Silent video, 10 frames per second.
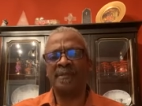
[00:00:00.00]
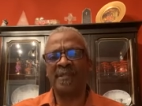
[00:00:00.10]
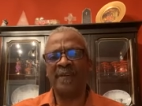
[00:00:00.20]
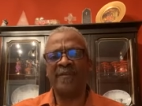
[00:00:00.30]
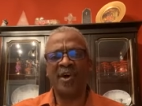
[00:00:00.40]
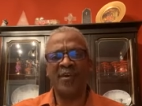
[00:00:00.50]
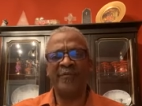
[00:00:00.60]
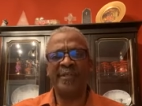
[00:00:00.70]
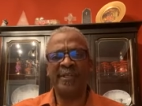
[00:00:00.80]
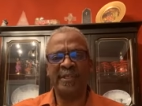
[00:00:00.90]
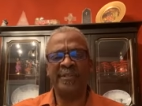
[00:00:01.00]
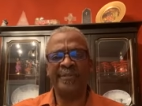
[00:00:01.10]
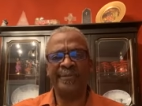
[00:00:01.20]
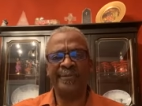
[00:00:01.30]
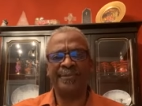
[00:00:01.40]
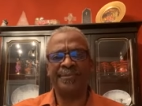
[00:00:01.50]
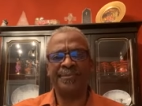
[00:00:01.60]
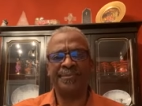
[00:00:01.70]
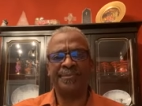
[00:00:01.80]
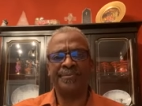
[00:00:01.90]
several hundred years
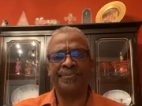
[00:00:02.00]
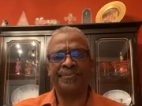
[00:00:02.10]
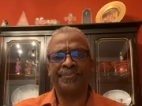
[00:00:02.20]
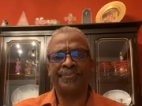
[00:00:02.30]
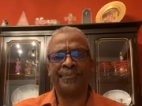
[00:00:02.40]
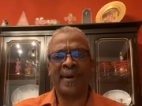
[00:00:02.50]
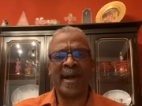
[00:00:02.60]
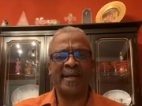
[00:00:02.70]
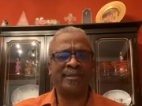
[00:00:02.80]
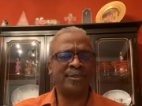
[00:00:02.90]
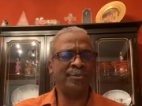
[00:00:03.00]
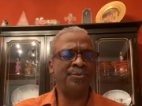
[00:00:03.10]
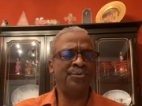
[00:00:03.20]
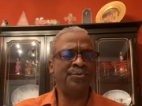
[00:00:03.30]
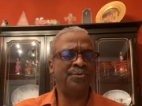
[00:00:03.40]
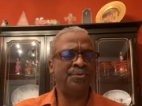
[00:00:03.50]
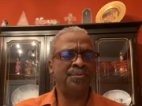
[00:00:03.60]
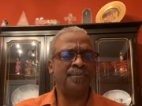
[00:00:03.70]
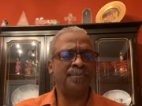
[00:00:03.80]
prior to